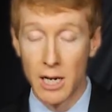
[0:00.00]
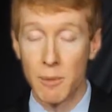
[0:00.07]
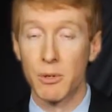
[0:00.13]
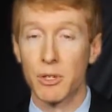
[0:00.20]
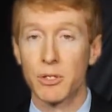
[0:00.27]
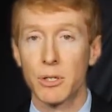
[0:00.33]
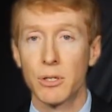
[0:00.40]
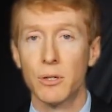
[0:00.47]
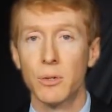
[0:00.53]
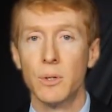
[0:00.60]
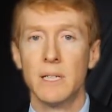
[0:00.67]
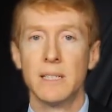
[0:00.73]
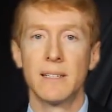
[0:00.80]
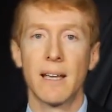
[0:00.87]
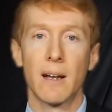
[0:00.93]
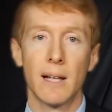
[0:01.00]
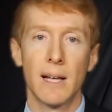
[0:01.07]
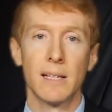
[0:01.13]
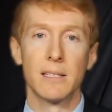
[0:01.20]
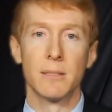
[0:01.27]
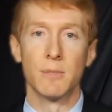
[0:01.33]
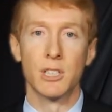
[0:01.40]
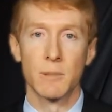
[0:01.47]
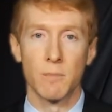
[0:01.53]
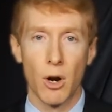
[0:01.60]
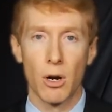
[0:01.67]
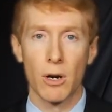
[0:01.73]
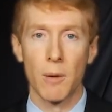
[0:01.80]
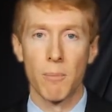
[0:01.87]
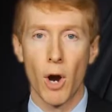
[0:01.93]
And number two, Seattle has some
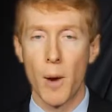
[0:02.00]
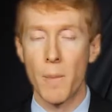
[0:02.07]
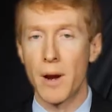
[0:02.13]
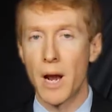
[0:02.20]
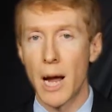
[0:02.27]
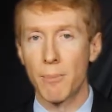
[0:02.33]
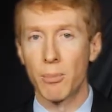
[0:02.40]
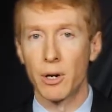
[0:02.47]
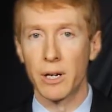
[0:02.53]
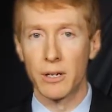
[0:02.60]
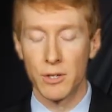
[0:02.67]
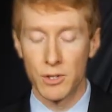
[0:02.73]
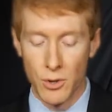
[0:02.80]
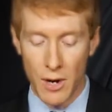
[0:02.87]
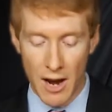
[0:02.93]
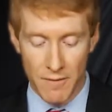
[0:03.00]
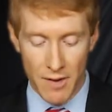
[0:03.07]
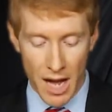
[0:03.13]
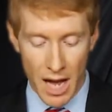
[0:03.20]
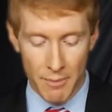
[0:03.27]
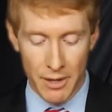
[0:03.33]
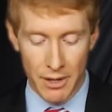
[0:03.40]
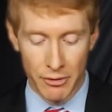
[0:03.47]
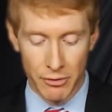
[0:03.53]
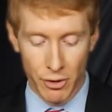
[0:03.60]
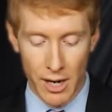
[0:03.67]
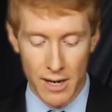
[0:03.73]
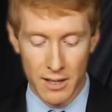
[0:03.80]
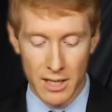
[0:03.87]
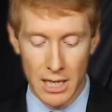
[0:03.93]
smart apartment operators who have not been
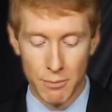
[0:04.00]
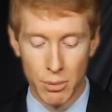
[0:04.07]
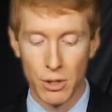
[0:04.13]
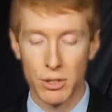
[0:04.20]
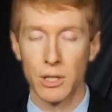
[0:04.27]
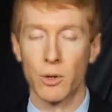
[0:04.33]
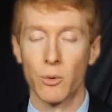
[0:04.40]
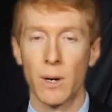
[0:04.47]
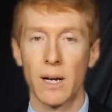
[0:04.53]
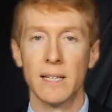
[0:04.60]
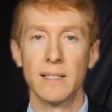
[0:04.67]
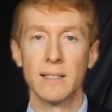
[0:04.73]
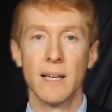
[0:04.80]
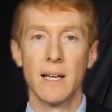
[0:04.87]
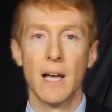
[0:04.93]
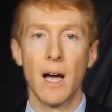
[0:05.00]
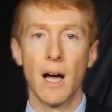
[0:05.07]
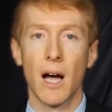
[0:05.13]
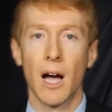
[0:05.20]
afraid to keep pushing rents